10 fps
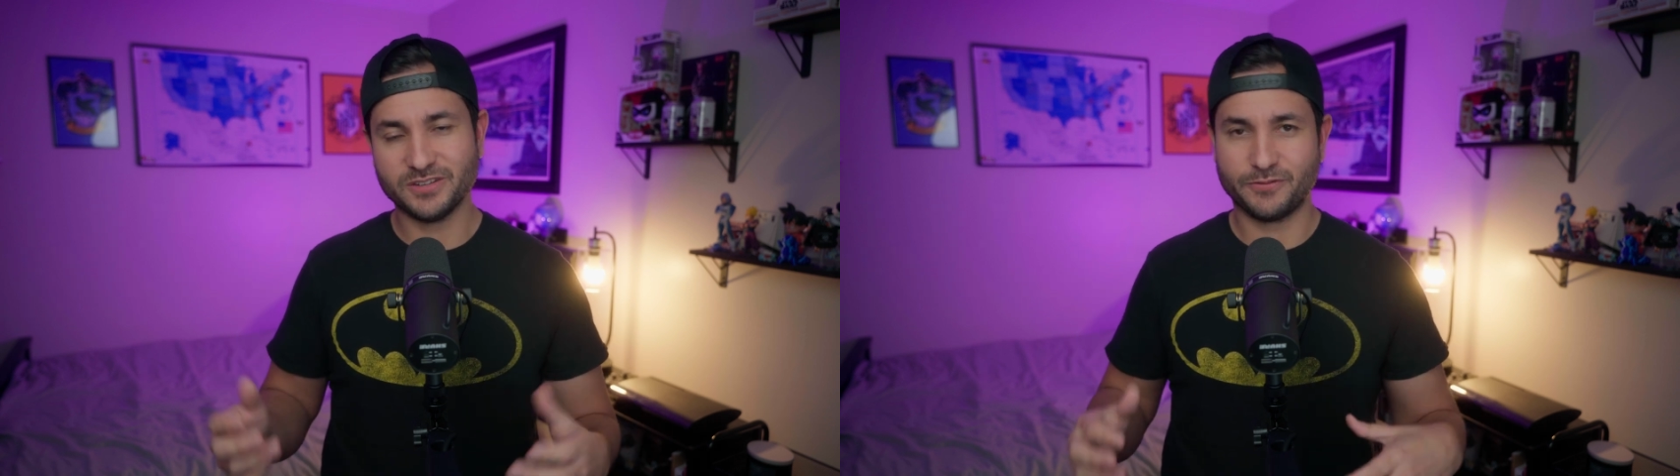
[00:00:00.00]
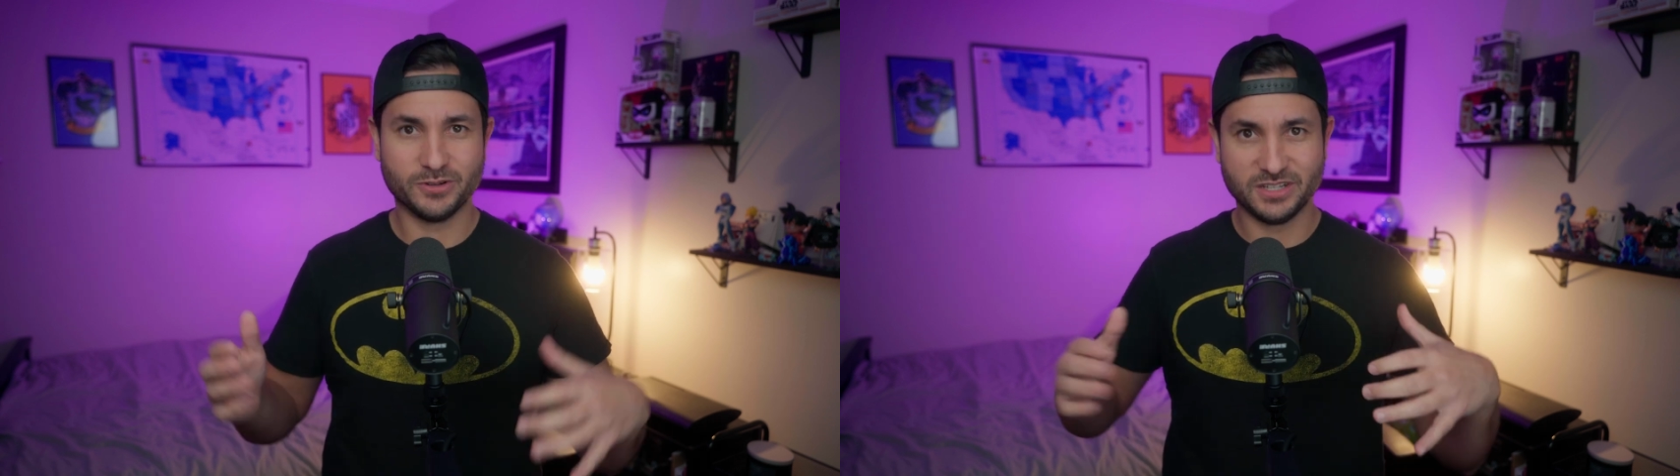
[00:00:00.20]

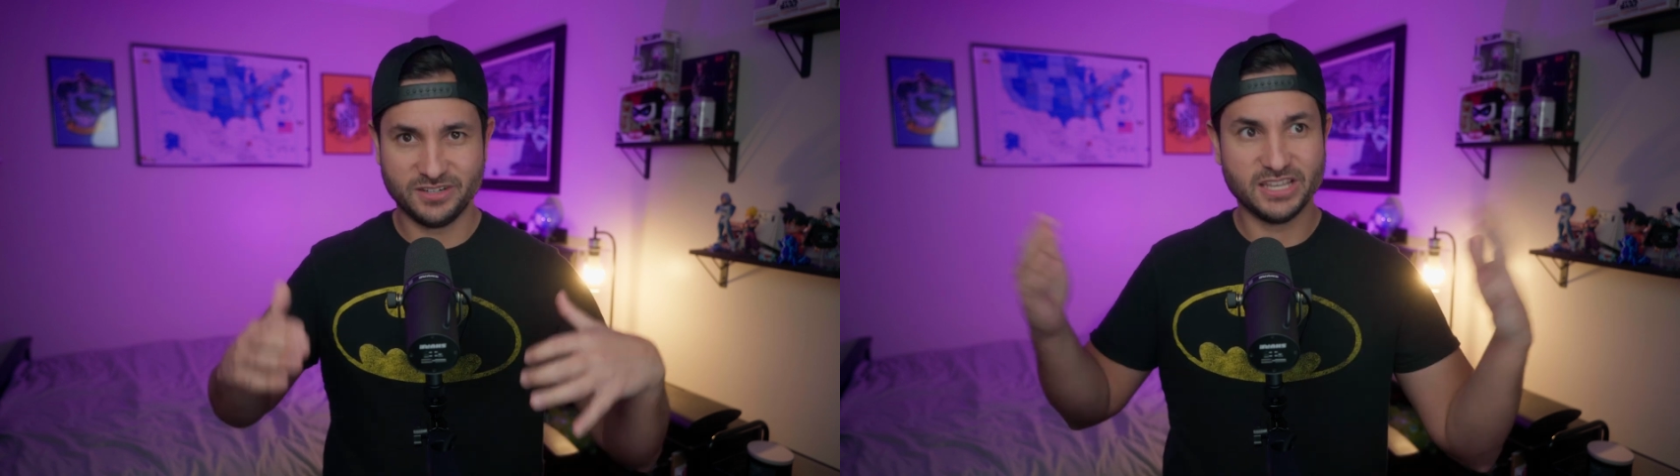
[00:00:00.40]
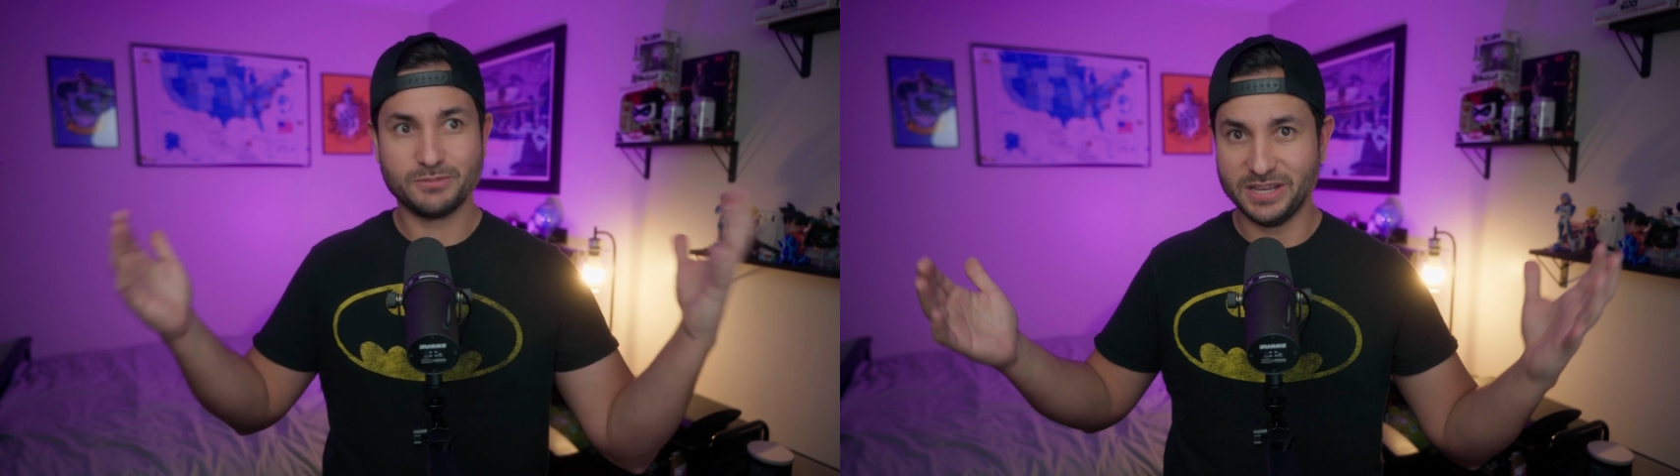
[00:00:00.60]
of course, it
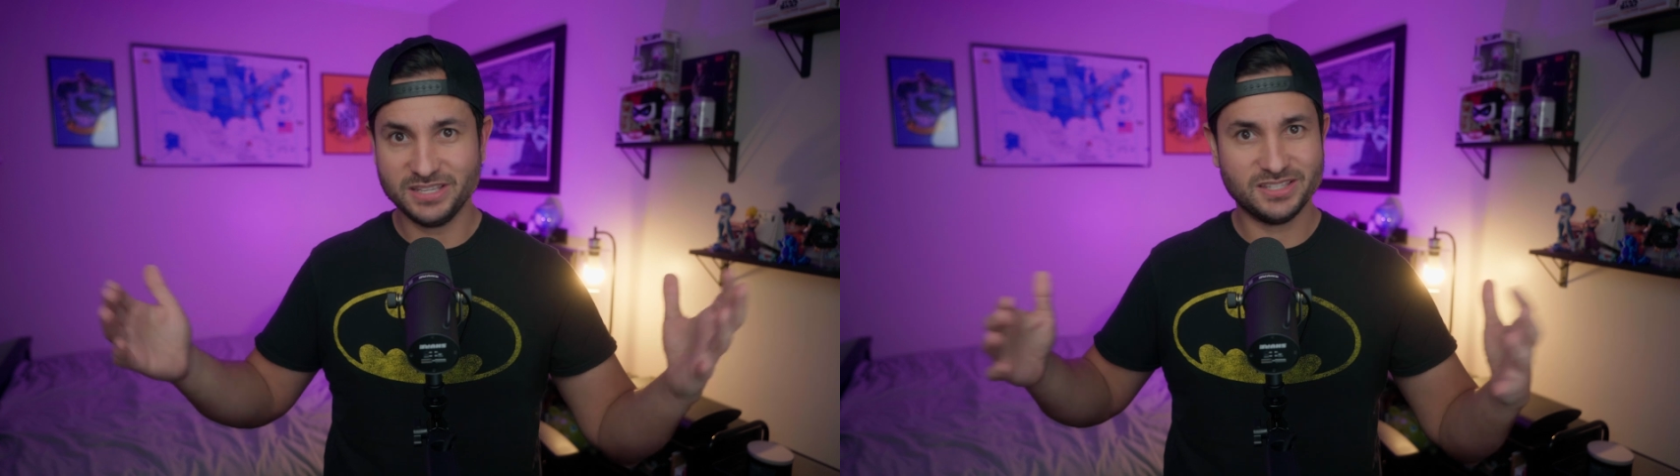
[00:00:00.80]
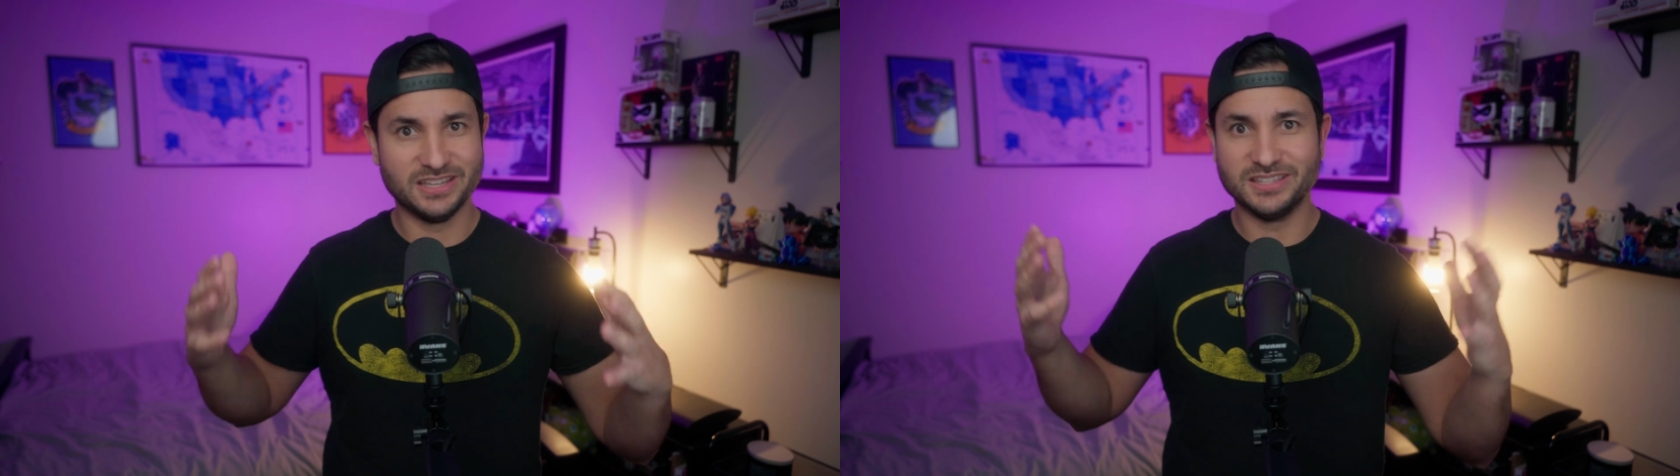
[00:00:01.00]
takes
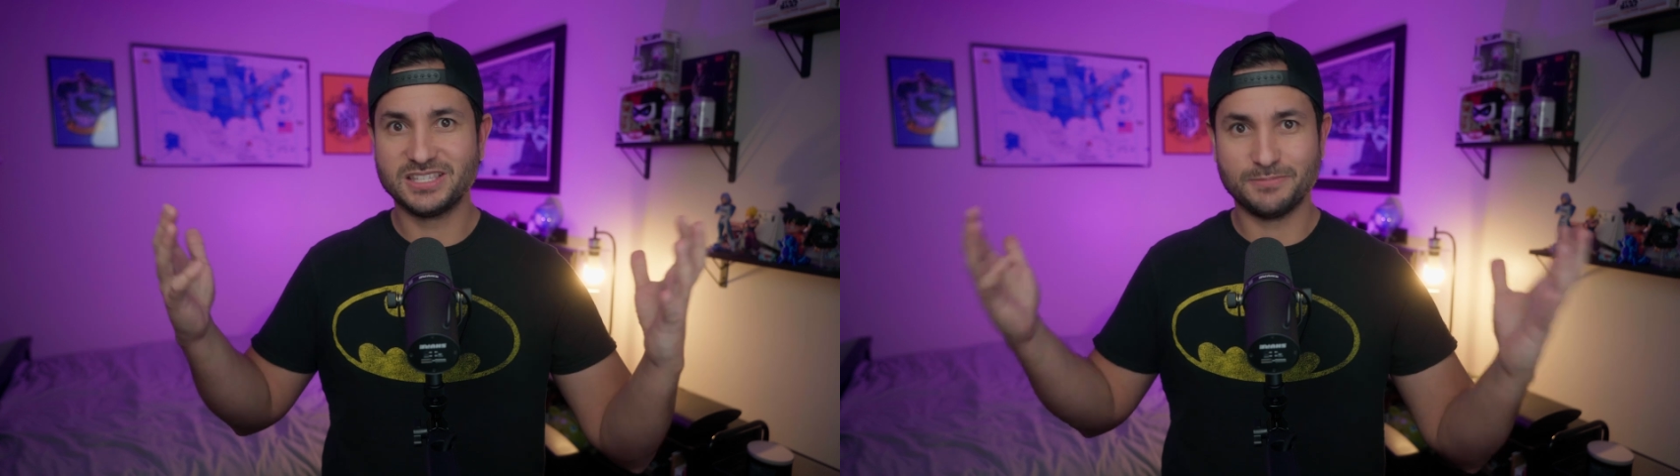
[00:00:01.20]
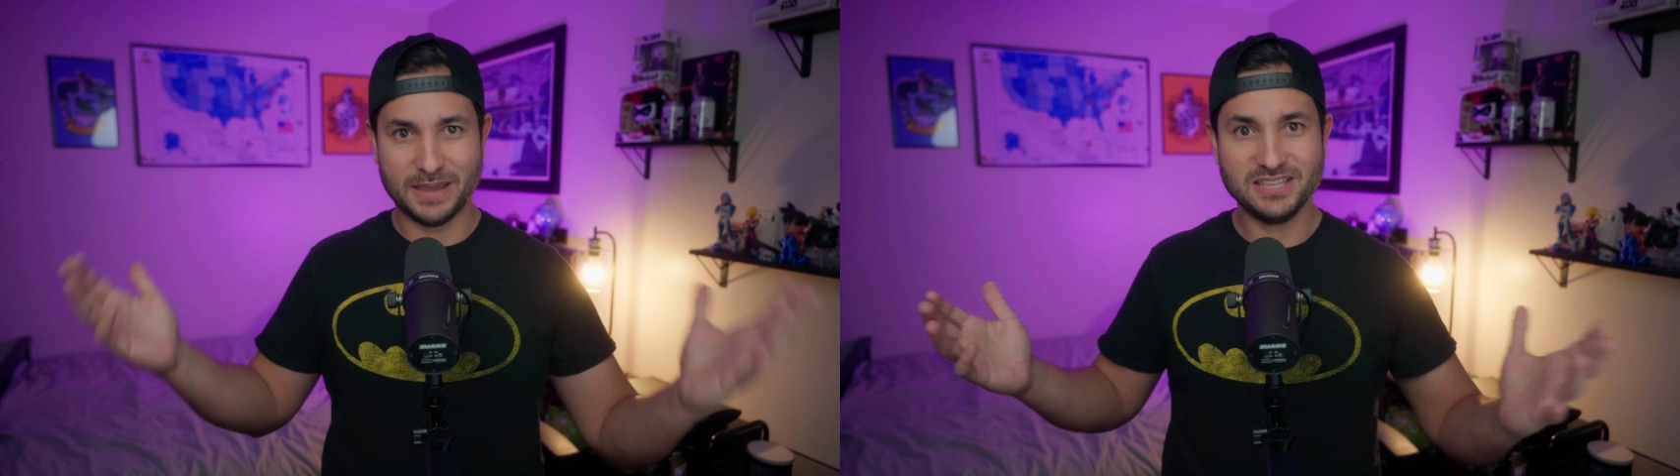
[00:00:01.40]
place in
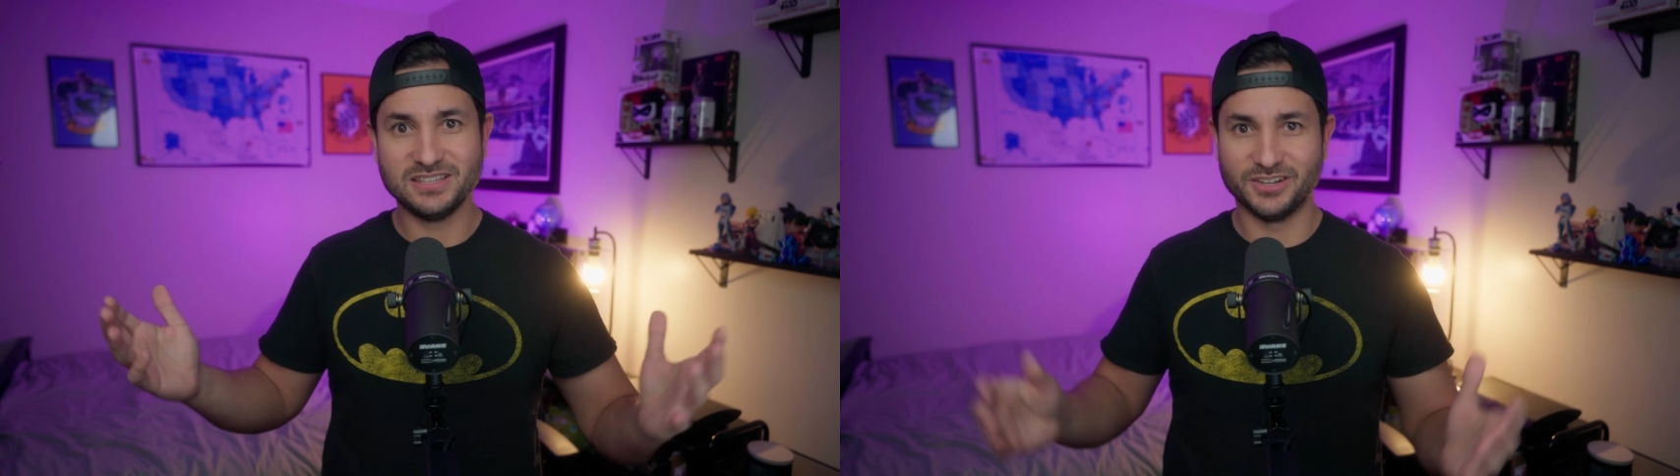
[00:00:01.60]
space and